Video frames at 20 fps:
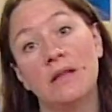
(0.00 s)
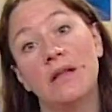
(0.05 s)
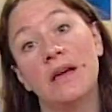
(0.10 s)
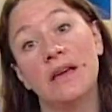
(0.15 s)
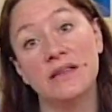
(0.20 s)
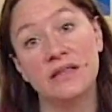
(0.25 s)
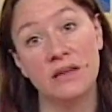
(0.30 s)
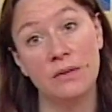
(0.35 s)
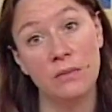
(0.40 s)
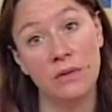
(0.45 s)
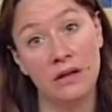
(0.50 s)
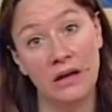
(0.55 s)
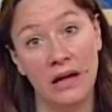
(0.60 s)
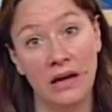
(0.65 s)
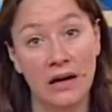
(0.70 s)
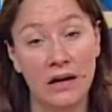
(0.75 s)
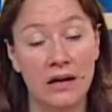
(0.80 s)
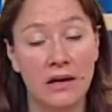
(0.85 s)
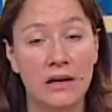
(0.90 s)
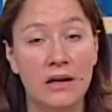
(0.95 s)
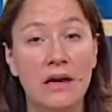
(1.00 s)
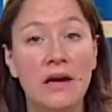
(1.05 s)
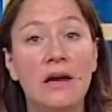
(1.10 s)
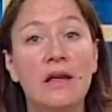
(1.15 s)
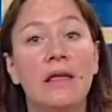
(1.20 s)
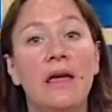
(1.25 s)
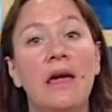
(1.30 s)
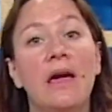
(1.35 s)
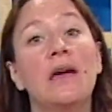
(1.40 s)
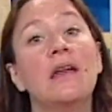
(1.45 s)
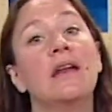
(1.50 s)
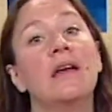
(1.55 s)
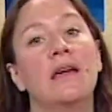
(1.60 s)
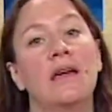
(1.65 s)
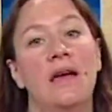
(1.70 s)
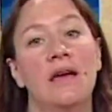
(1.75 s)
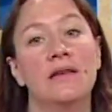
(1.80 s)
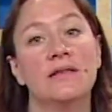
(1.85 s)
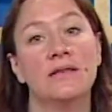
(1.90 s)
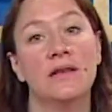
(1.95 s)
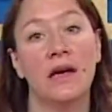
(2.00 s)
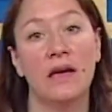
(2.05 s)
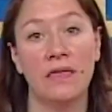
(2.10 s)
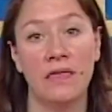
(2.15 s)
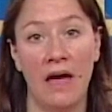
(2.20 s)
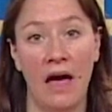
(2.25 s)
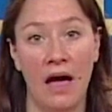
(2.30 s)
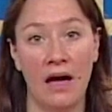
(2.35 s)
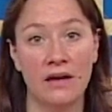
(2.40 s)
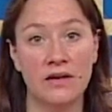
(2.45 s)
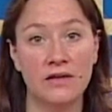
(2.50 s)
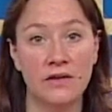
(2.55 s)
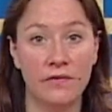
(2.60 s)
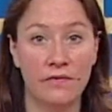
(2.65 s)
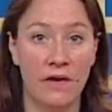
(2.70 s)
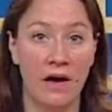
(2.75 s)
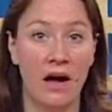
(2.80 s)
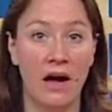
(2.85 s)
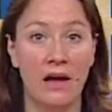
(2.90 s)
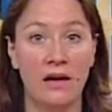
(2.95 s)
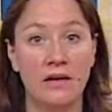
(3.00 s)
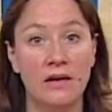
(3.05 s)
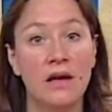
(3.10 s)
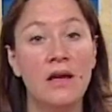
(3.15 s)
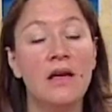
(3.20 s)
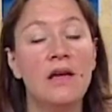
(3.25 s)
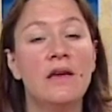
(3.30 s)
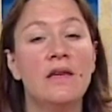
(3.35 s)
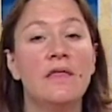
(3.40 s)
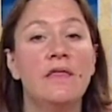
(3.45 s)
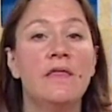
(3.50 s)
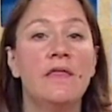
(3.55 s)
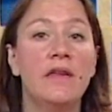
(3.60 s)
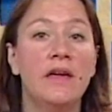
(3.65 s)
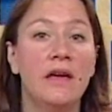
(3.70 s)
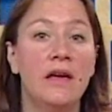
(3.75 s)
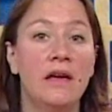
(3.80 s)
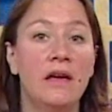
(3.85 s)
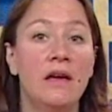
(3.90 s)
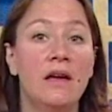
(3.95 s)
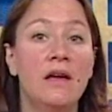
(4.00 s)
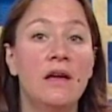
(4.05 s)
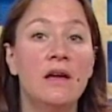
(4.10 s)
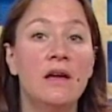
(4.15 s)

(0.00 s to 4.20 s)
like simulated annealing in a case like that to find the